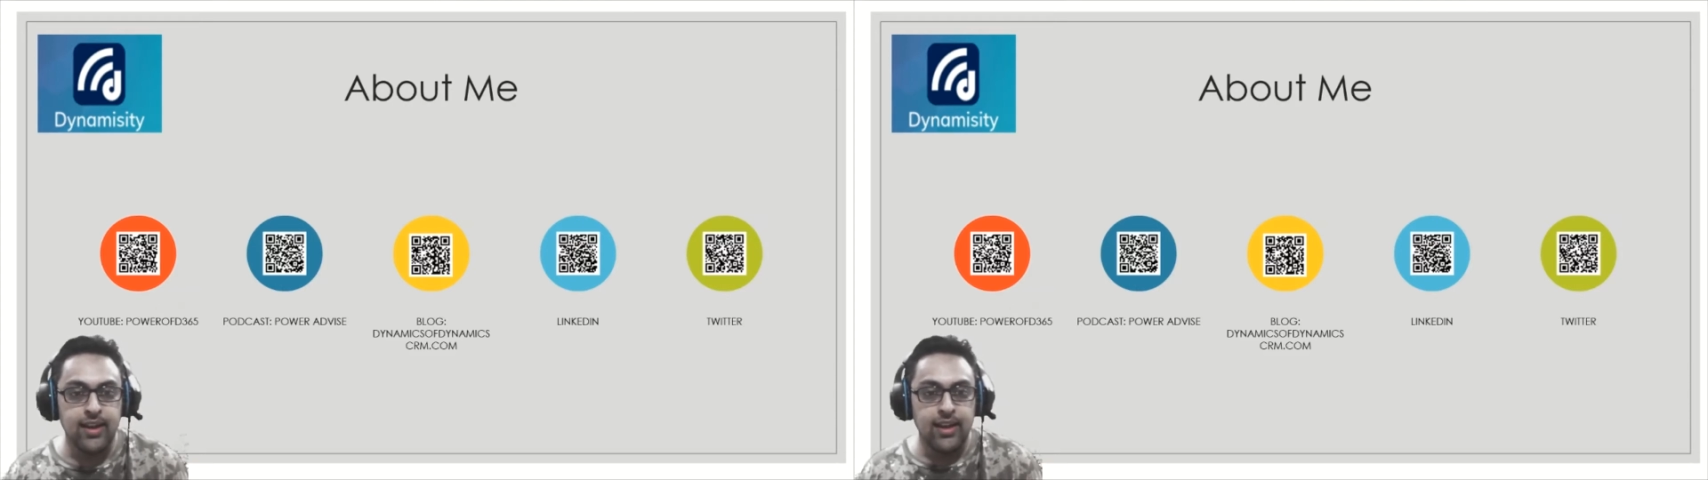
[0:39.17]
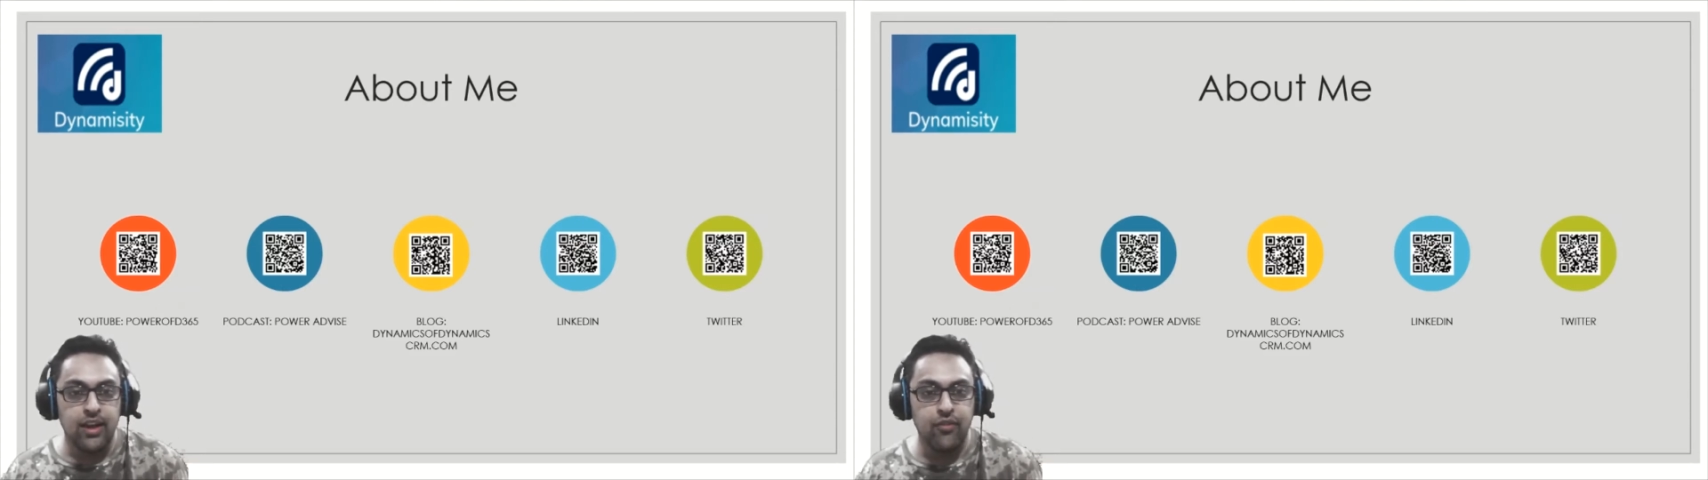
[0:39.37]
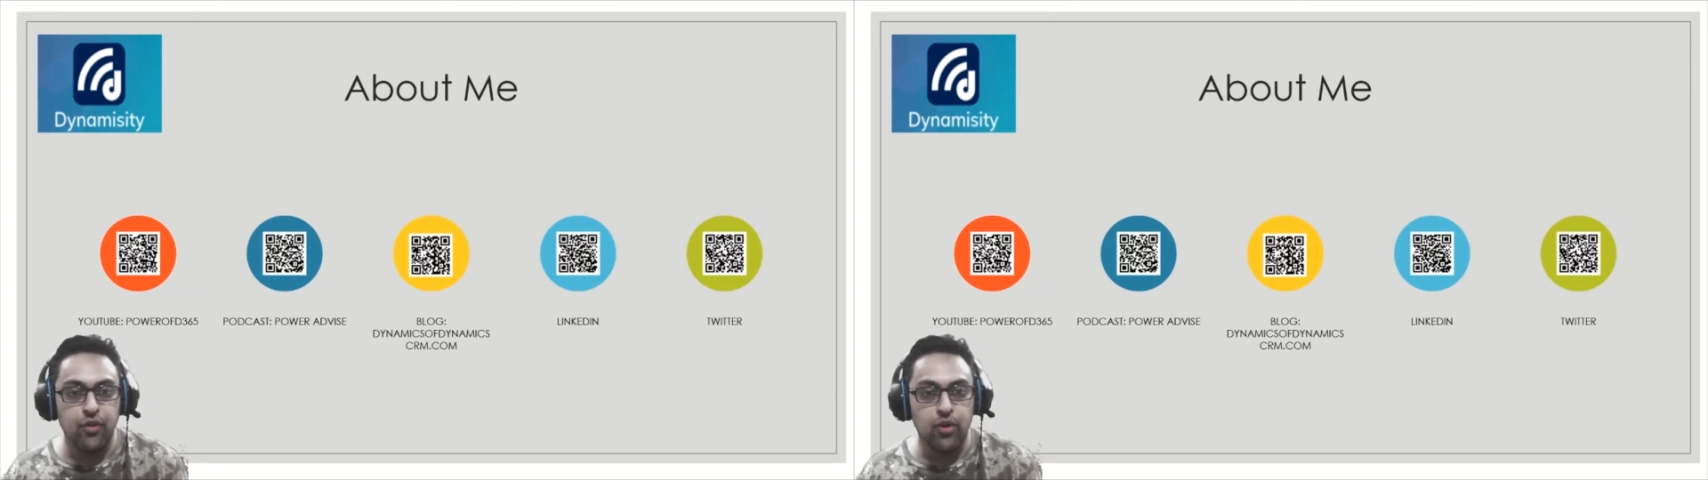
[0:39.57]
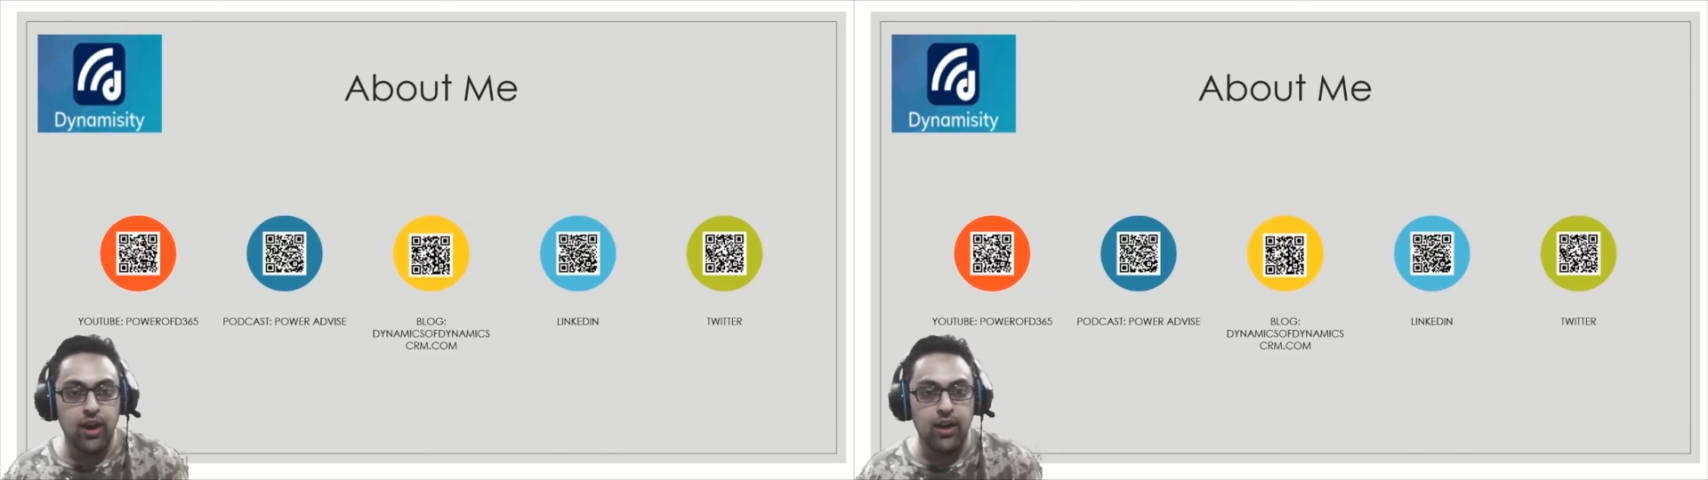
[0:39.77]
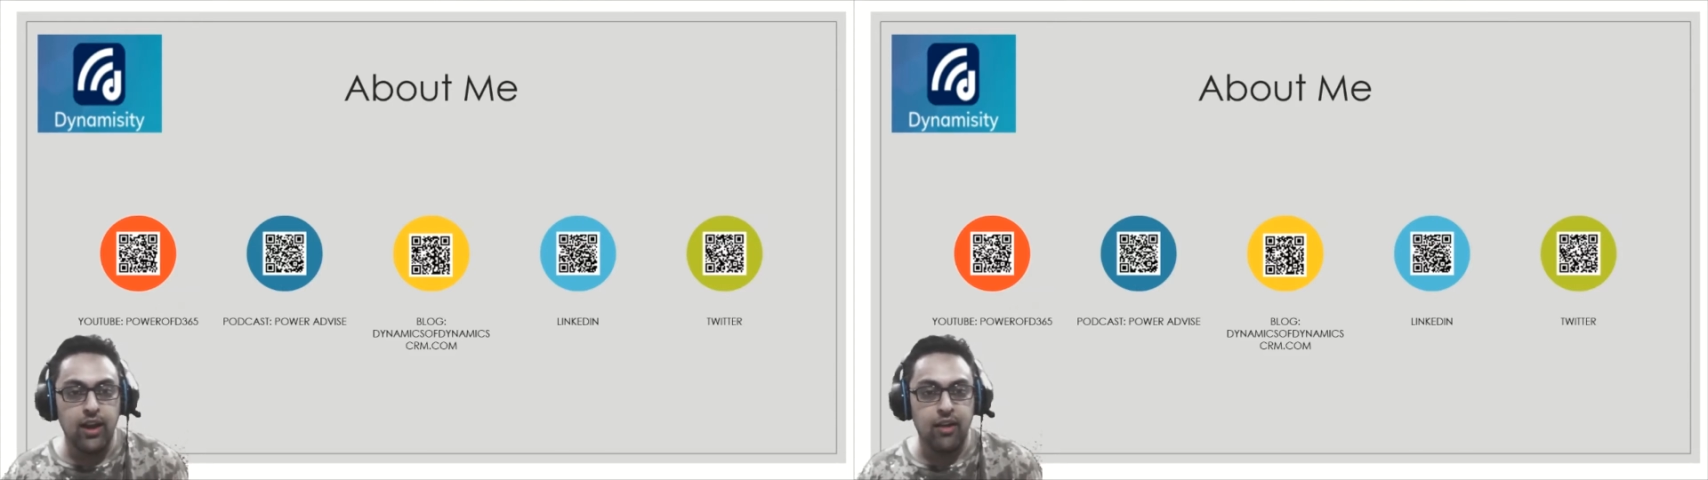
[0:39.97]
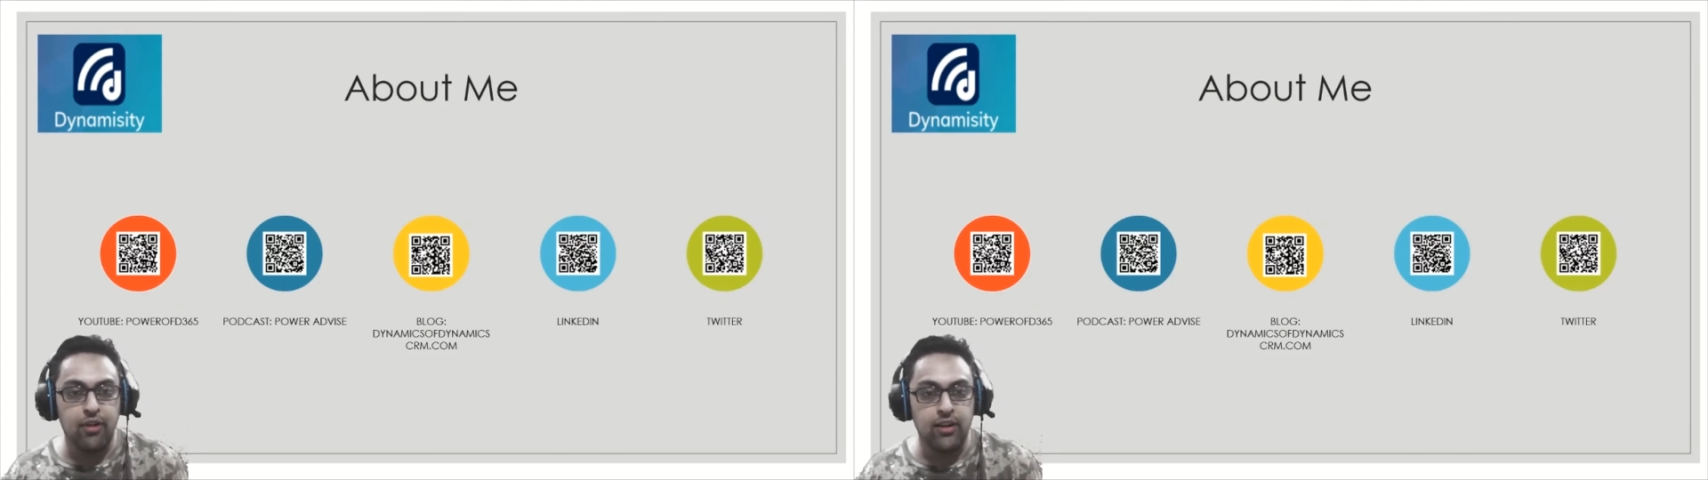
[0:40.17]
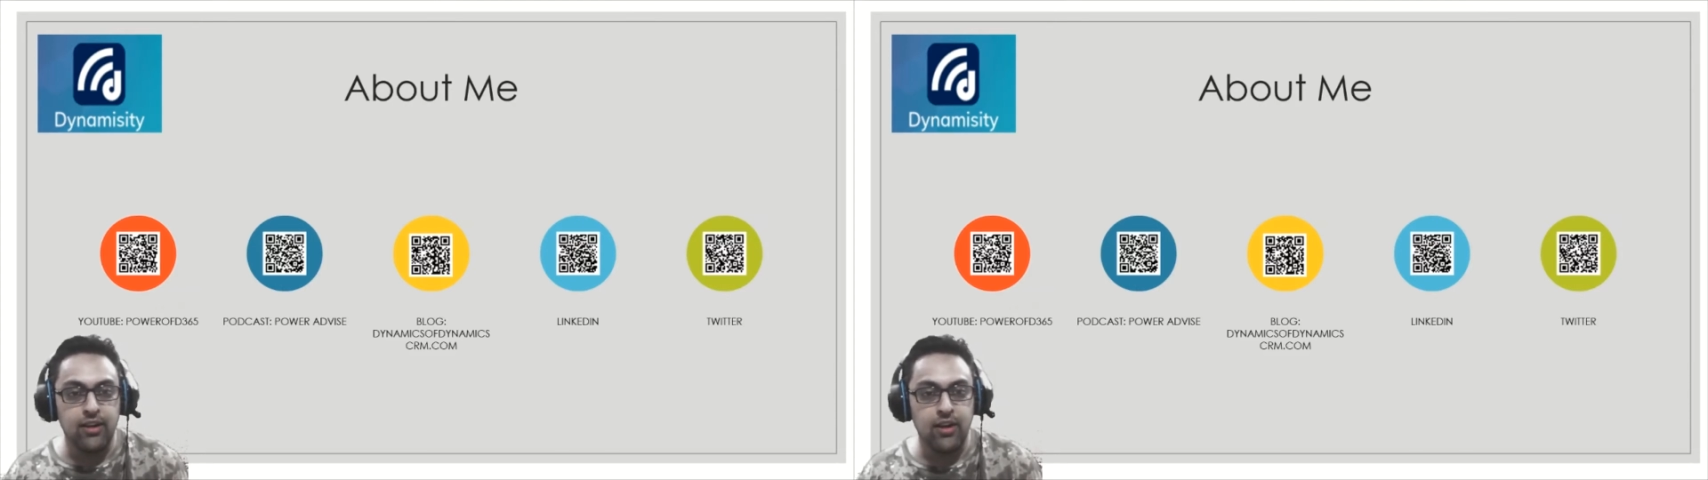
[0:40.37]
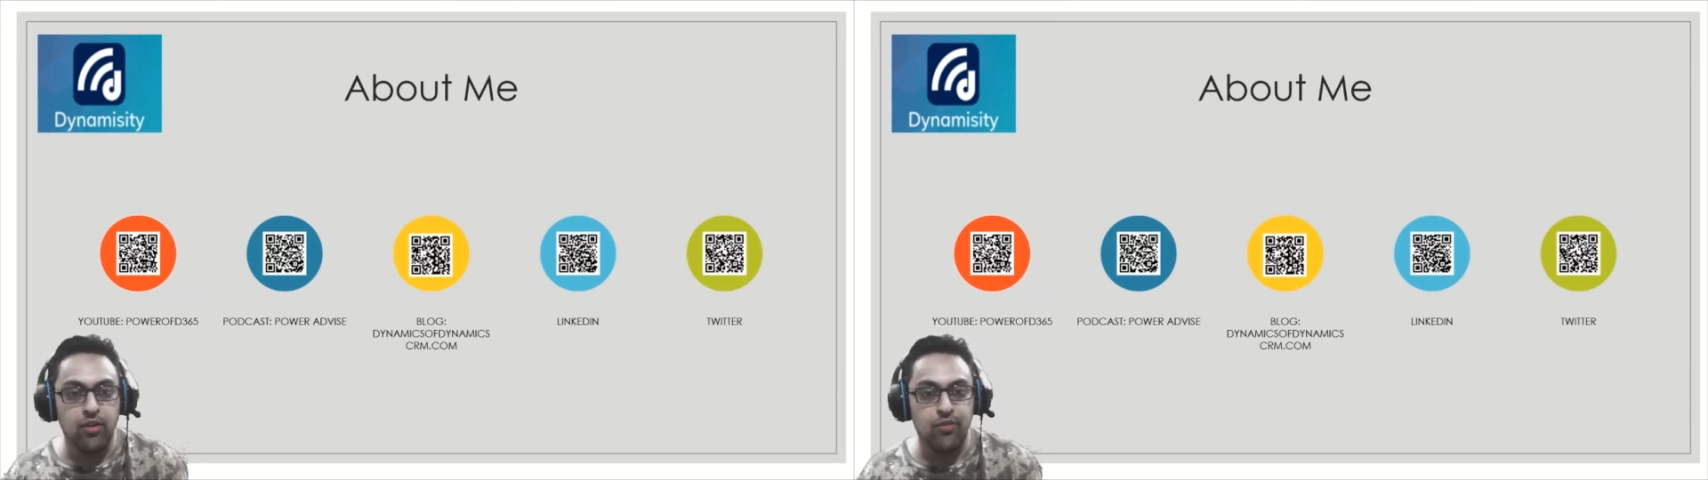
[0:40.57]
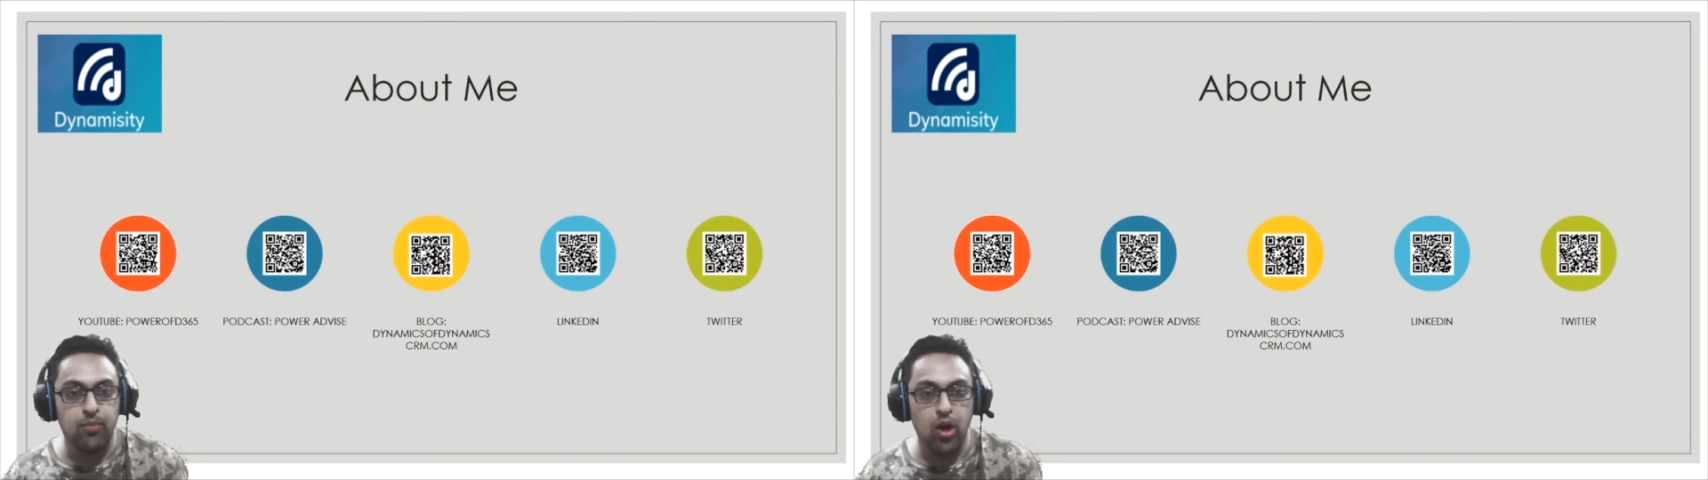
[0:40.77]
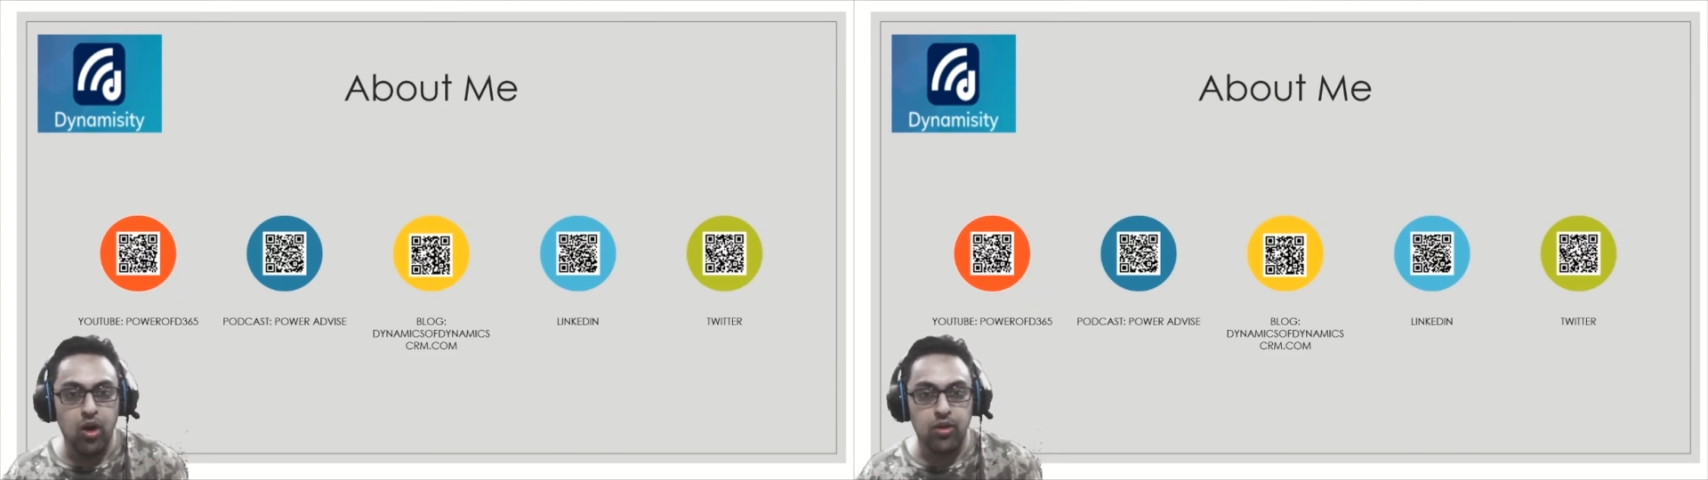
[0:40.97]
If you are an avid reader of
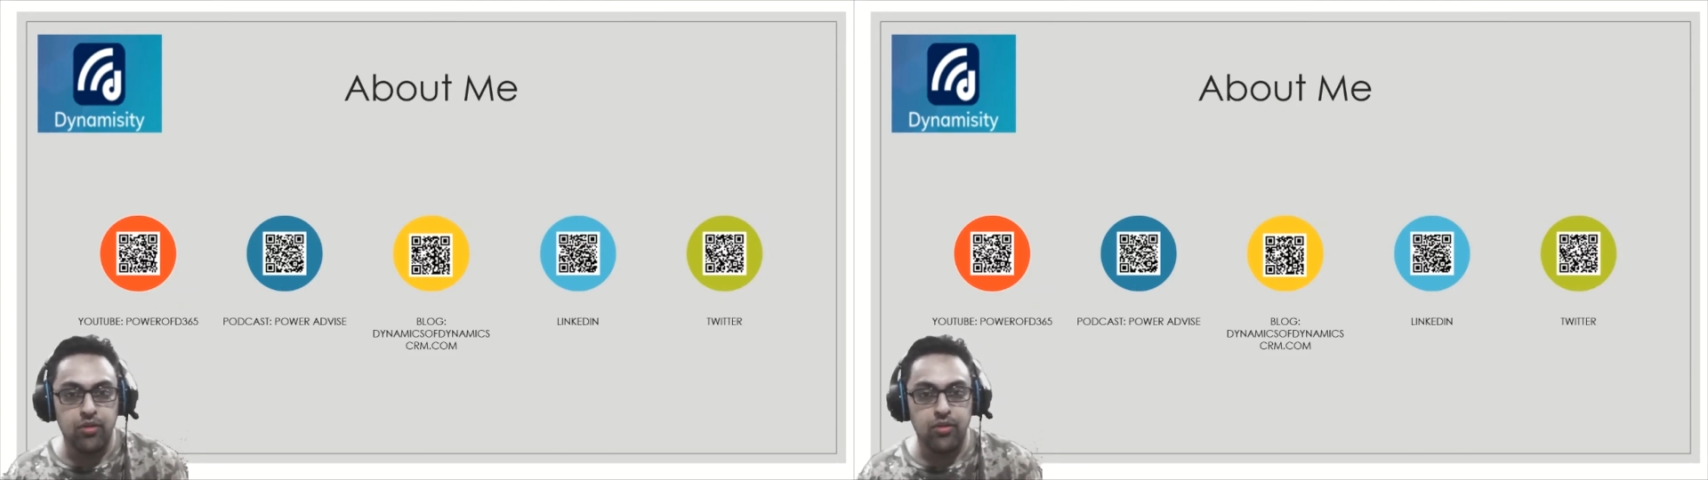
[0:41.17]
blogs,